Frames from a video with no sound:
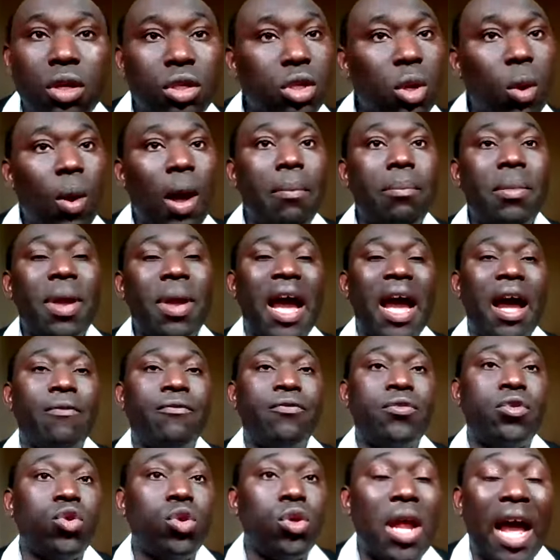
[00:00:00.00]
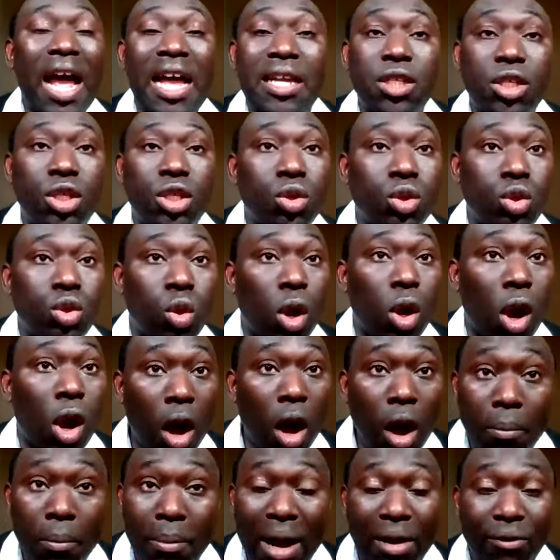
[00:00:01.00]
someone may have to ask you to
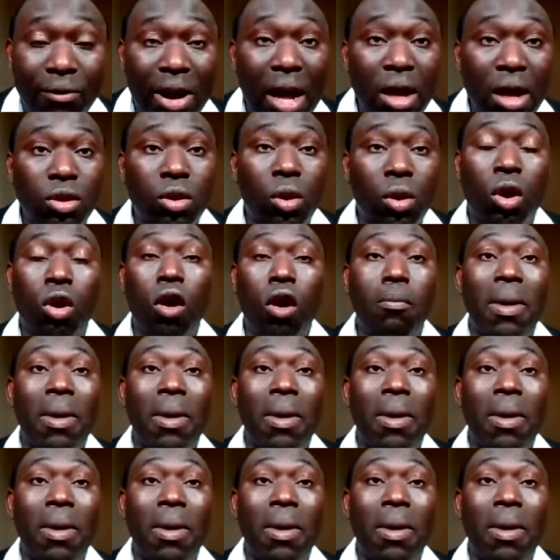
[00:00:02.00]
come around or